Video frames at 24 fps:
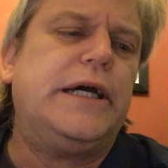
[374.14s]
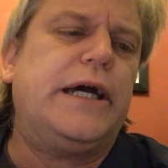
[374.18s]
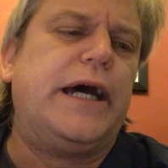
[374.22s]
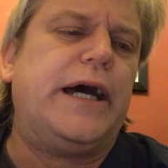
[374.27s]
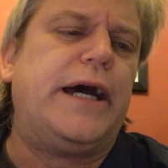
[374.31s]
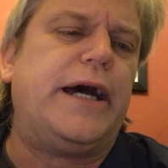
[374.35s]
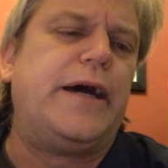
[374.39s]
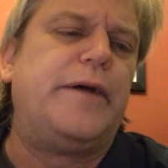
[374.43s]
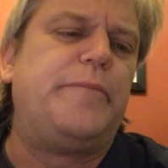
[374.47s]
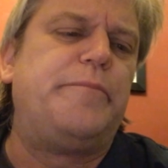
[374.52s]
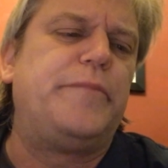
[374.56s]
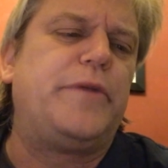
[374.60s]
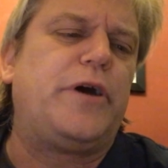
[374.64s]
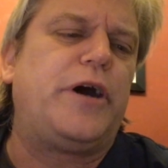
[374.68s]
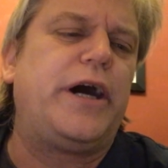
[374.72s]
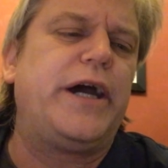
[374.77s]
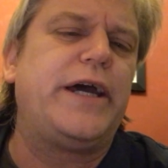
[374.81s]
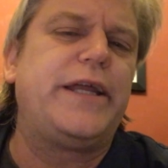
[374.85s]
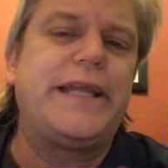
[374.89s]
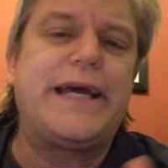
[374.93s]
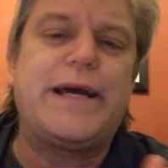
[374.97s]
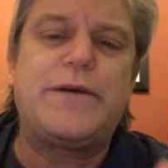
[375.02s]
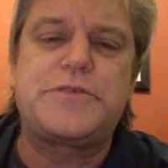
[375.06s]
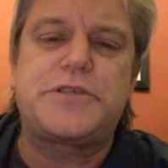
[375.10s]

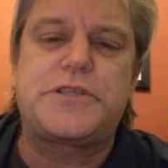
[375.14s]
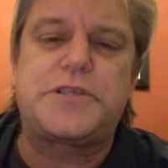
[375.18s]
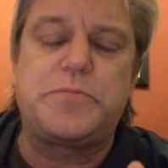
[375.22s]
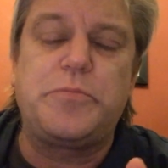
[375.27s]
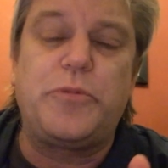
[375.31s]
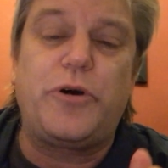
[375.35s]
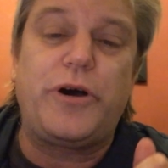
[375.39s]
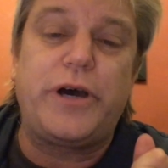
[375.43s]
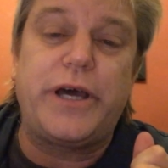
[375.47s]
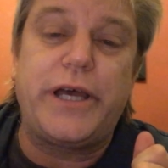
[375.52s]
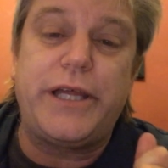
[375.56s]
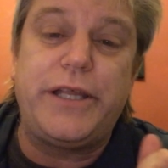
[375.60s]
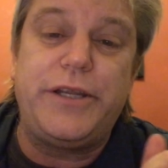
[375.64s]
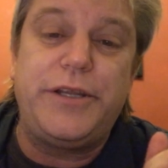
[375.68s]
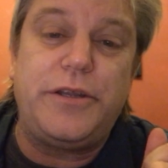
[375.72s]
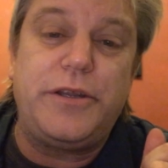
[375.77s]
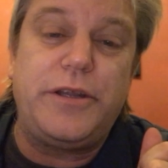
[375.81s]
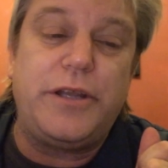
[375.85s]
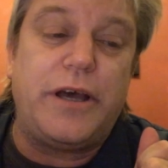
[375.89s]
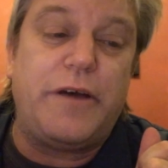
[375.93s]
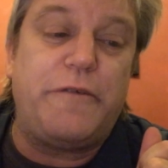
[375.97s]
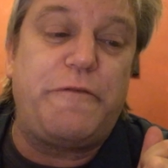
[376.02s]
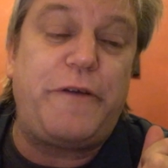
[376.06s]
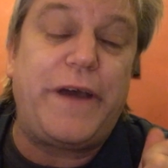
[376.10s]
I announced my
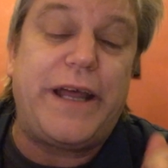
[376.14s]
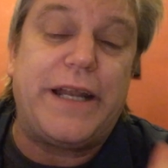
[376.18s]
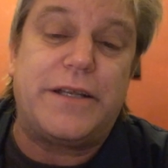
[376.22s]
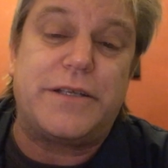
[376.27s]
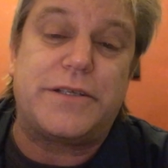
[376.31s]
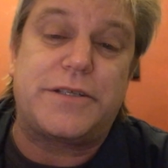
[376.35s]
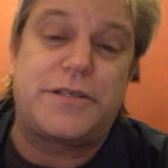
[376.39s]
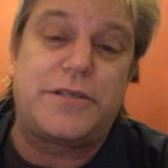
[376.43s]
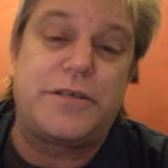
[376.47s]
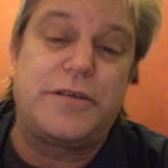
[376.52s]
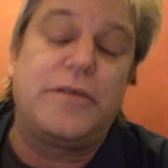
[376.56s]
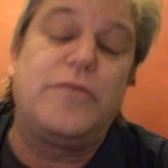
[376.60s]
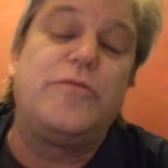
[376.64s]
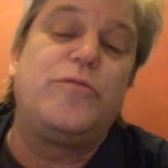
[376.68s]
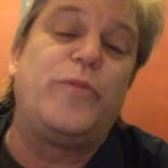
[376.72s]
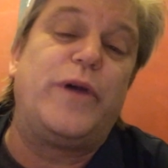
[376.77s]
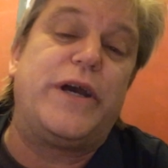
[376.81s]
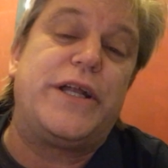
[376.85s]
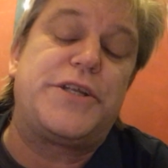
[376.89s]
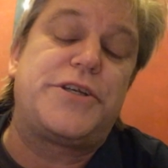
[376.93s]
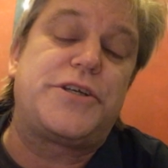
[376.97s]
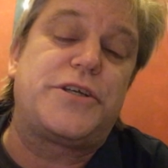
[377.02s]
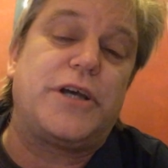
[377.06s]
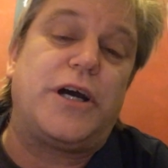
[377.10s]
event,
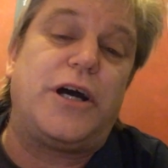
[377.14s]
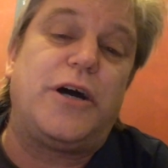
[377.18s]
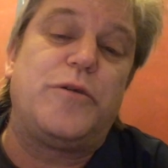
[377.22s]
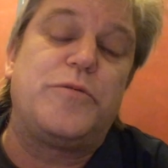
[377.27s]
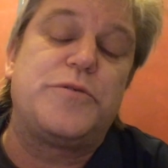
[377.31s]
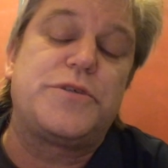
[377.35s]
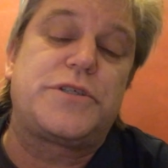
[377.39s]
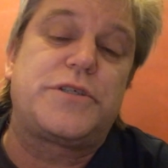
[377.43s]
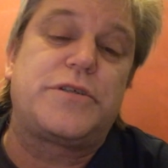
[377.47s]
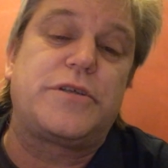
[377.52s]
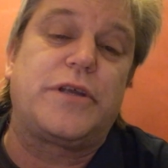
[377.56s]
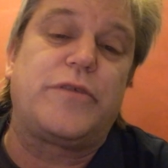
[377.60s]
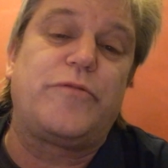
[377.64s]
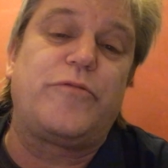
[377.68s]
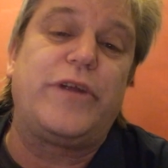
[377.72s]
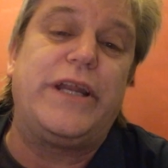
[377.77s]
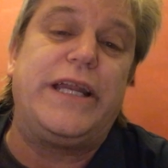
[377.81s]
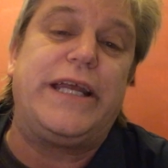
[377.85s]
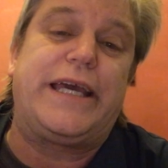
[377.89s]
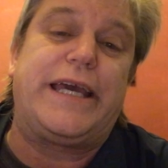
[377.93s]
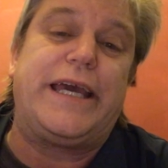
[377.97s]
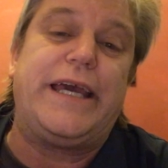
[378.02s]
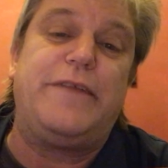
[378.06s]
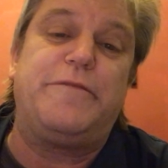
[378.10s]
which I was
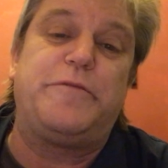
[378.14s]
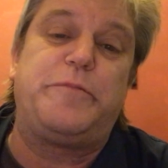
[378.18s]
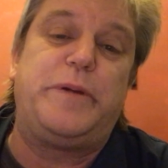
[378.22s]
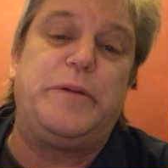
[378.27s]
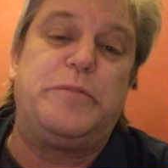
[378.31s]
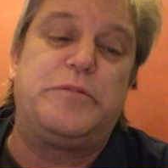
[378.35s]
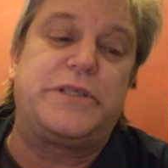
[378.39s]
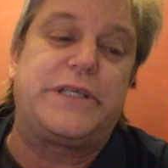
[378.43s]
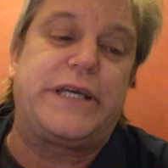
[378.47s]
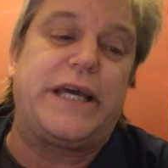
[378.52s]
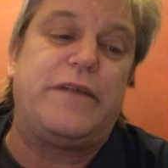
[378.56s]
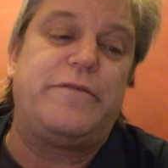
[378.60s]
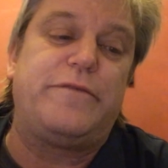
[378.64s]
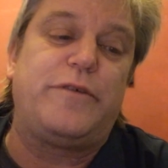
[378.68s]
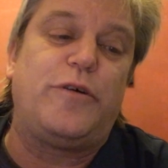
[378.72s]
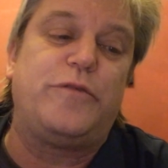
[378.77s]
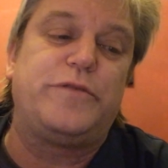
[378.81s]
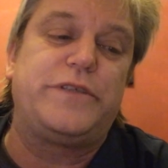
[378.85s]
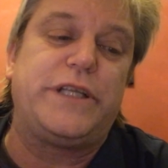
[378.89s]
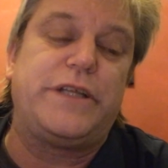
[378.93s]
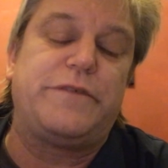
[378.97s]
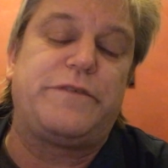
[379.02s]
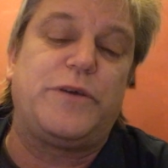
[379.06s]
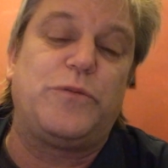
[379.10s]
really keen for people to get
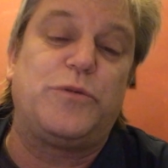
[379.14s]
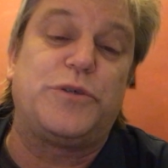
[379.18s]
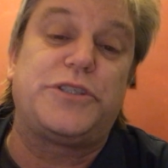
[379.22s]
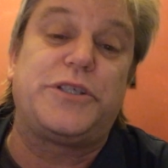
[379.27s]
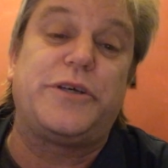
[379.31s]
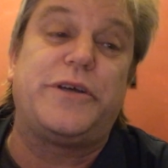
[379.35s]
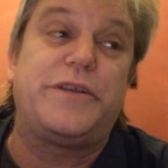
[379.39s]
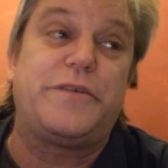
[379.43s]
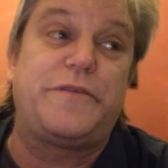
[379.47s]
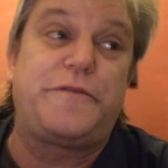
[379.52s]
involved in if they want to.